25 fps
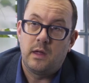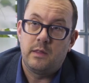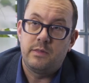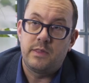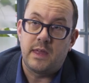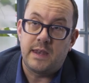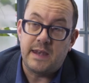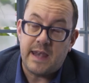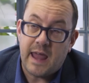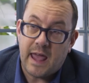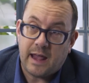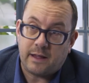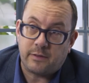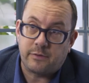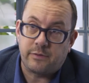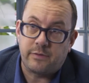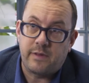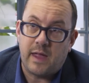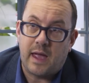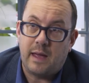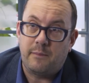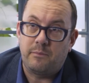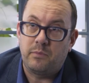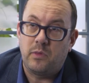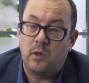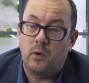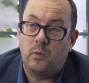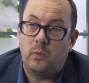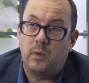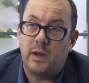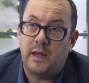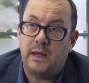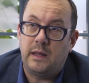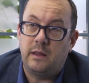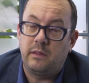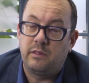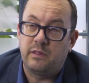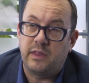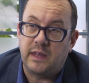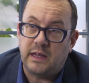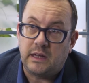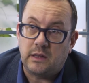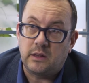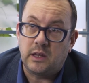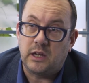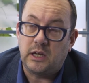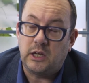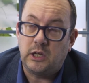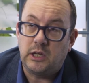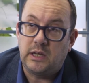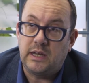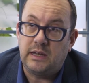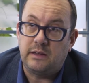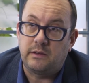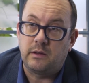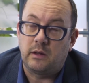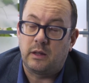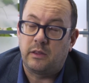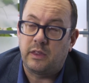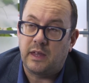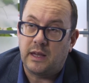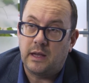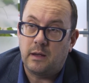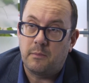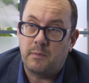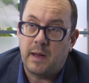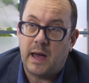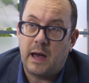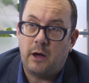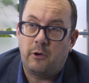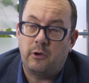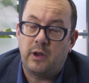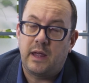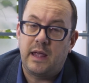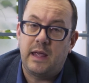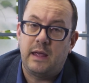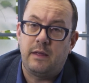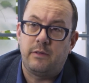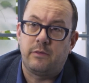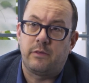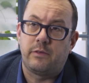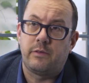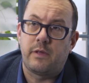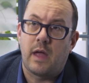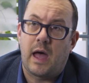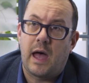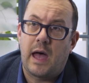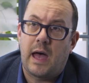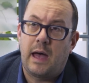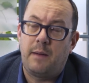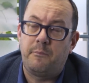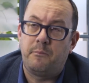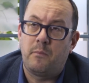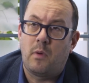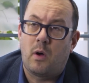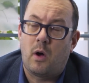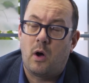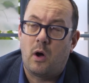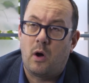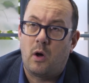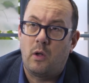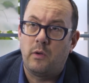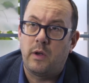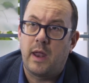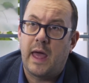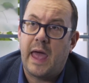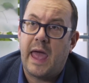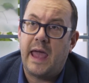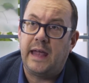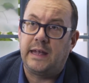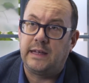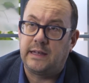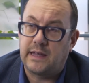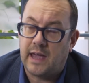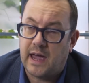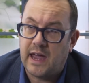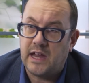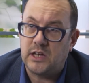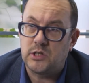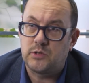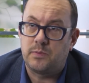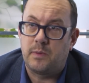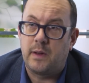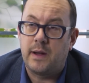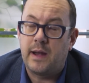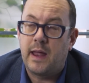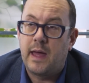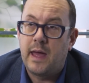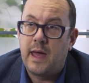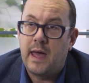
The next step that we think that you need to think about is um, on engagement.